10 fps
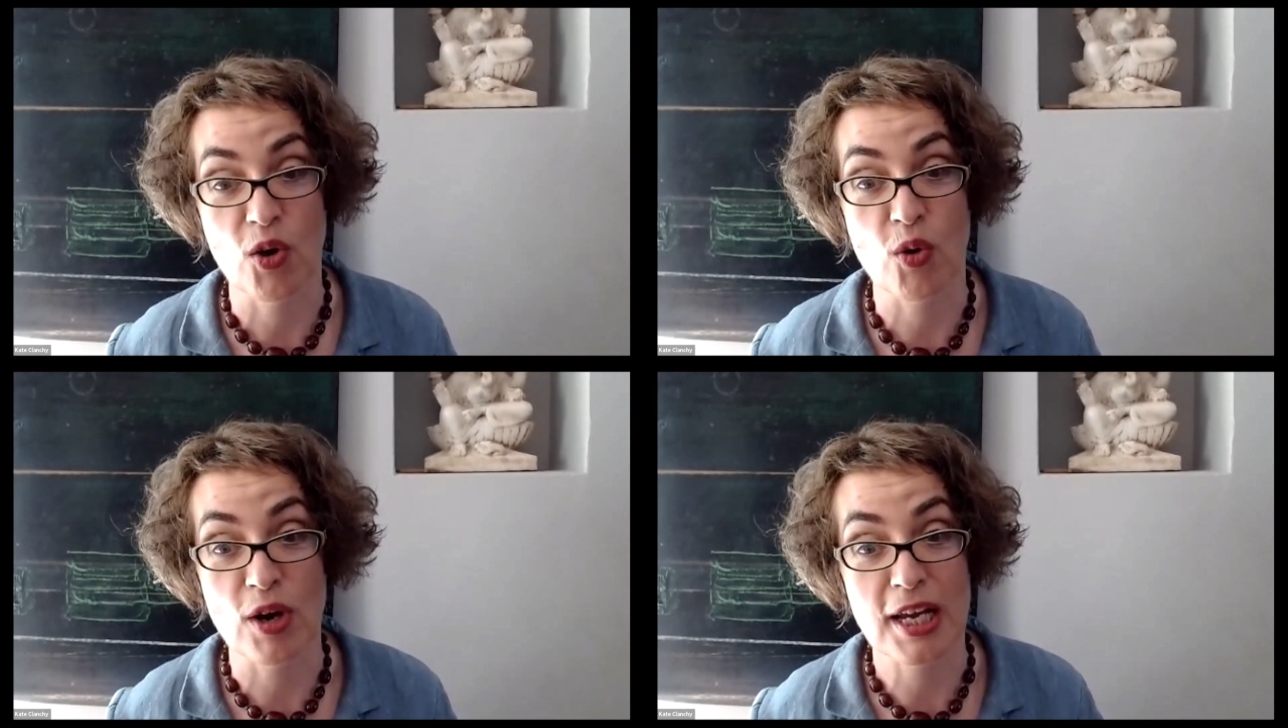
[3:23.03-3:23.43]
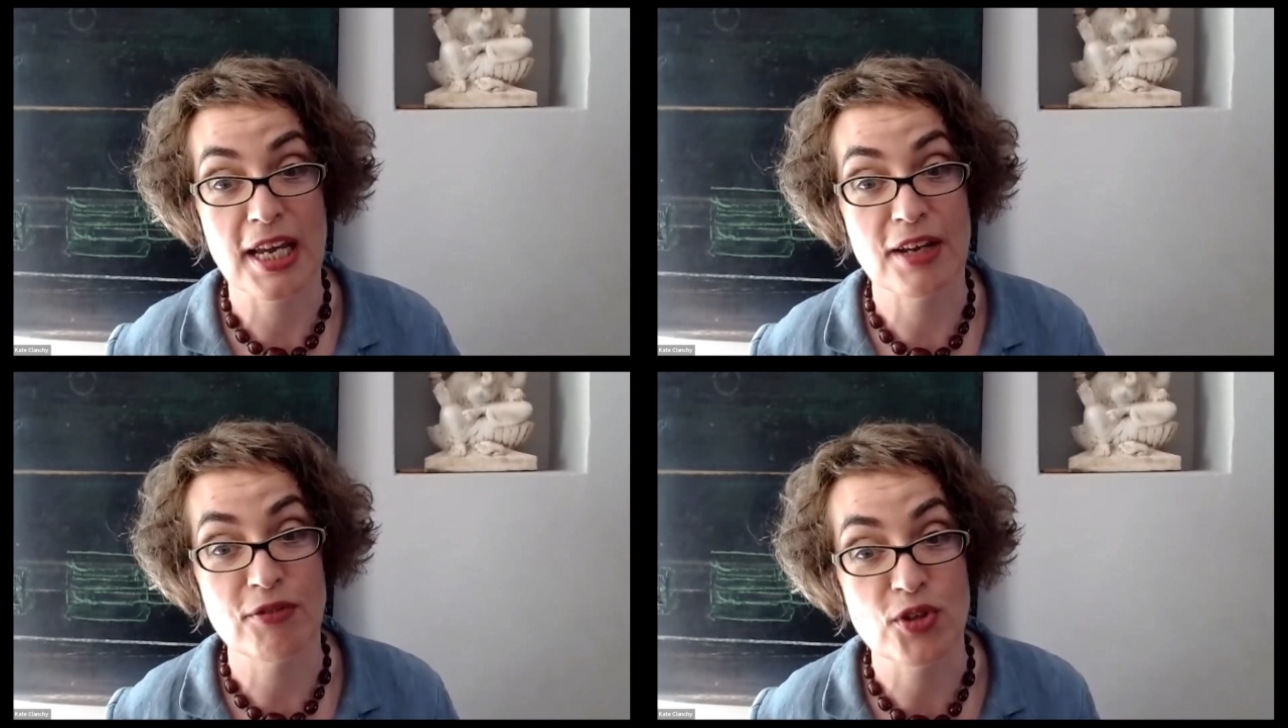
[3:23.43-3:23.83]
or
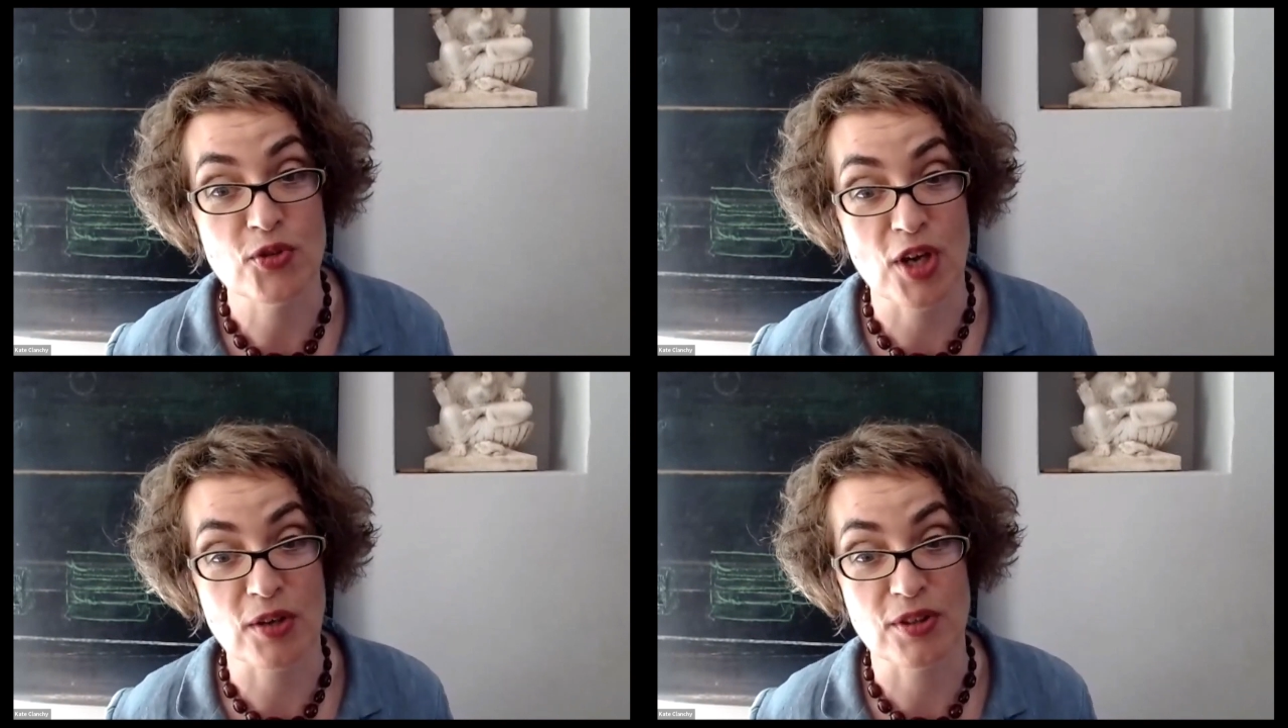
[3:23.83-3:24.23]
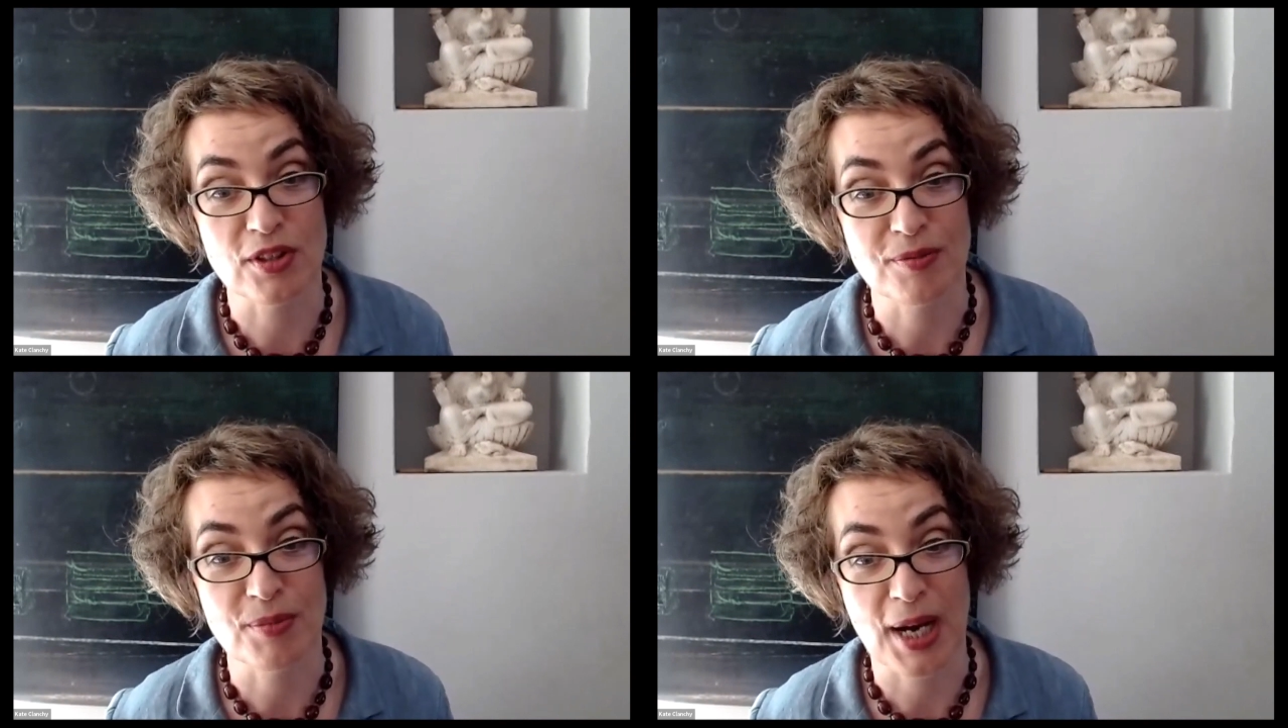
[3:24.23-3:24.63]
if you
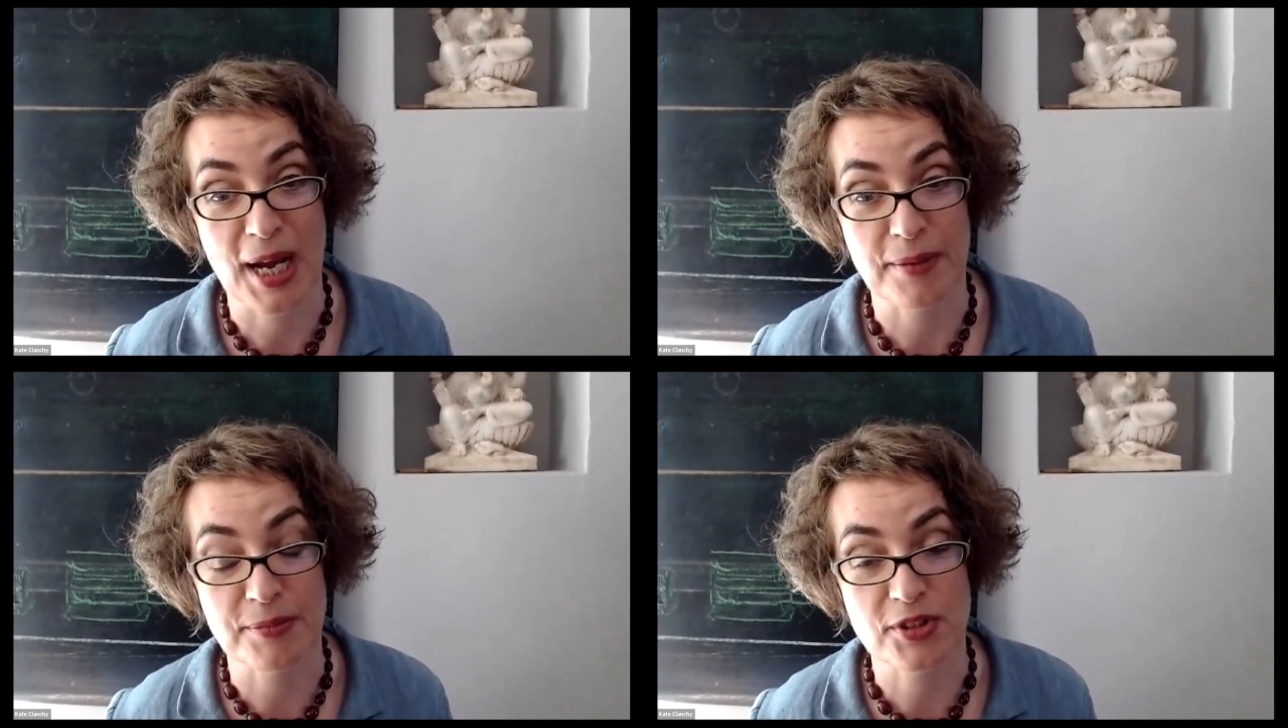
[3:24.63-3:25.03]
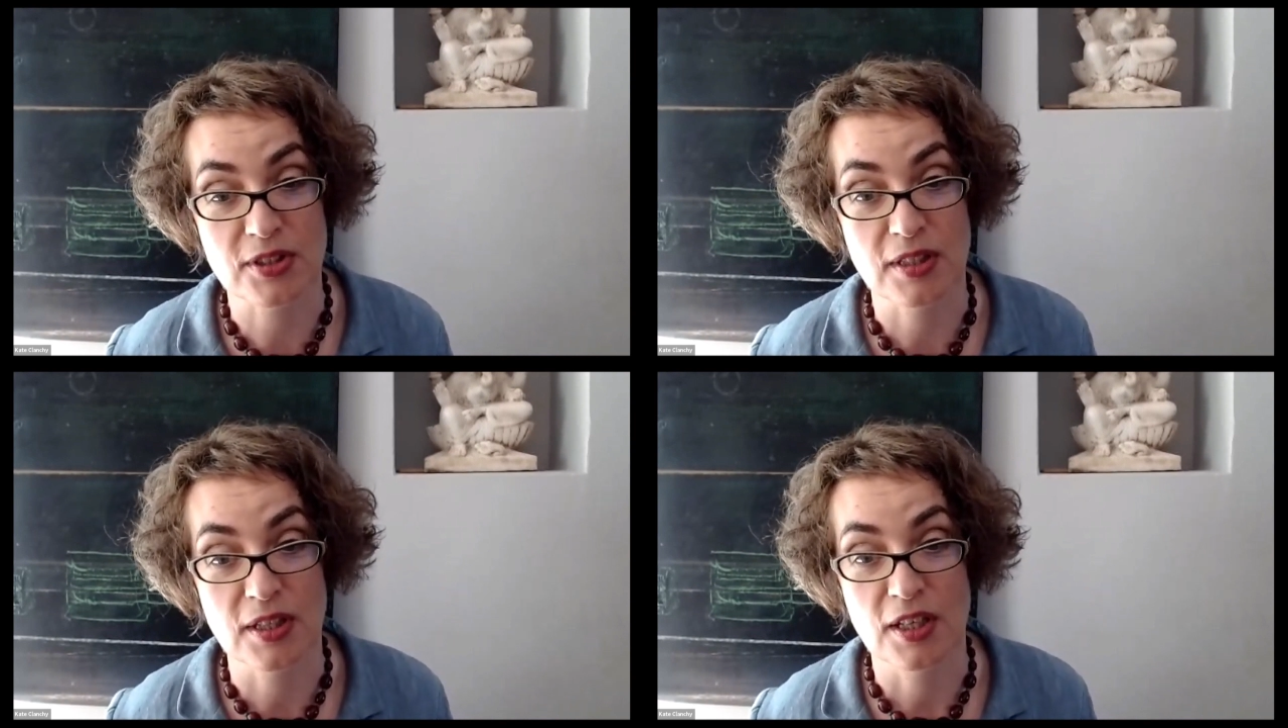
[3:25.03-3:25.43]
don't, perhaps